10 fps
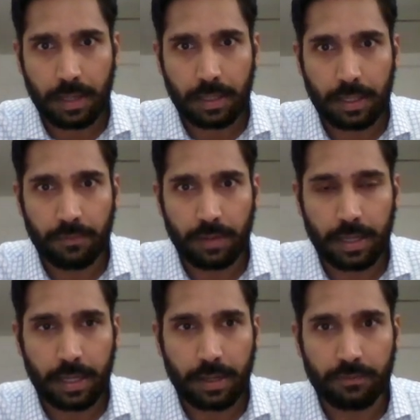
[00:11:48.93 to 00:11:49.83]
And then we
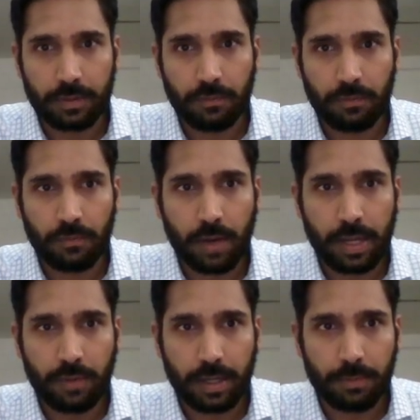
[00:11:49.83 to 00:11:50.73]
have the
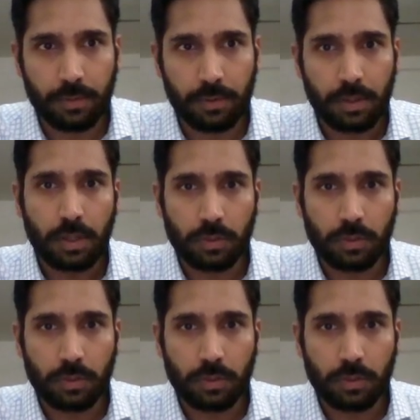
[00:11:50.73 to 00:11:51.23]
y variable.